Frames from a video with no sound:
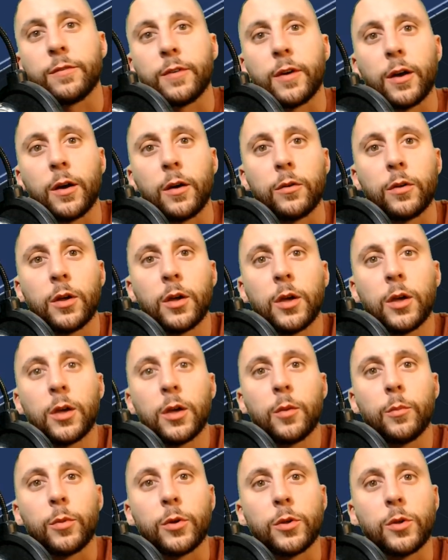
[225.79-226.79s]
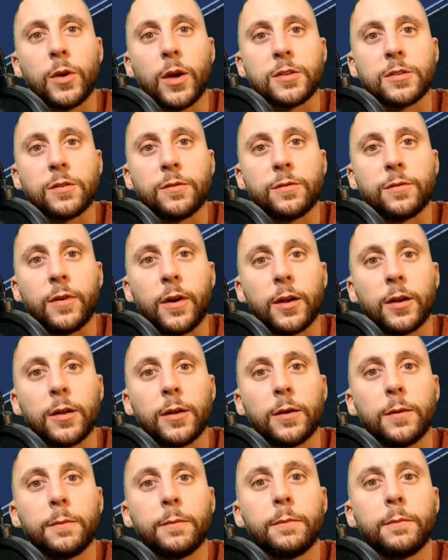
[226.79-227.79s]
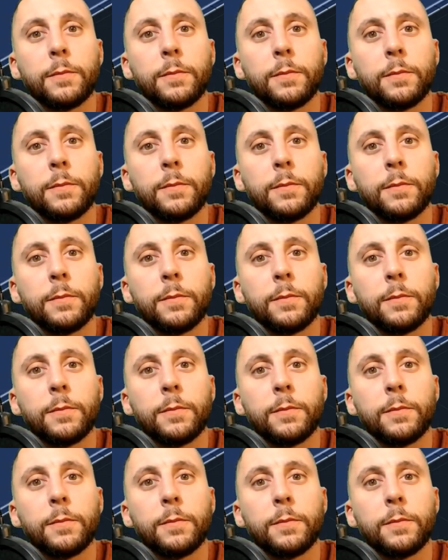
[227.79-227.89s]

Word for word: I found, but you guys can find it.